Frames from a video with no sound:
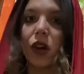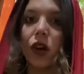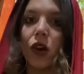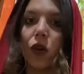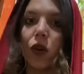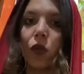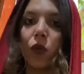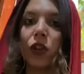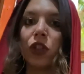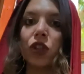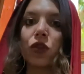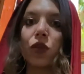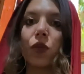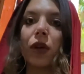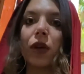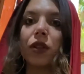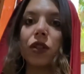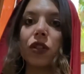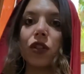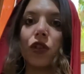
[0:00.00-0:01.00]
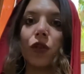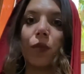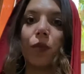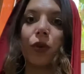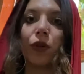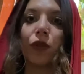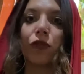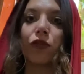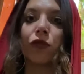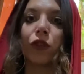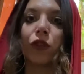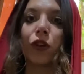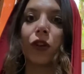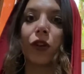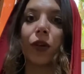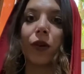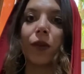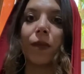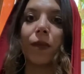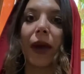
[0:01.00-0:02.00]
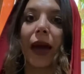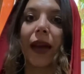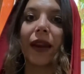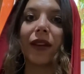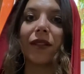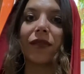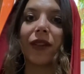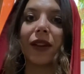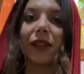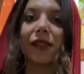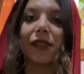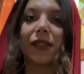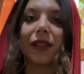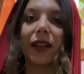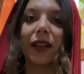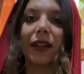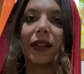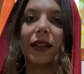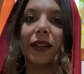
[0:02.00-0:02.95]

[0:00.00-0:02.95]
Which one do you prefer manifesting?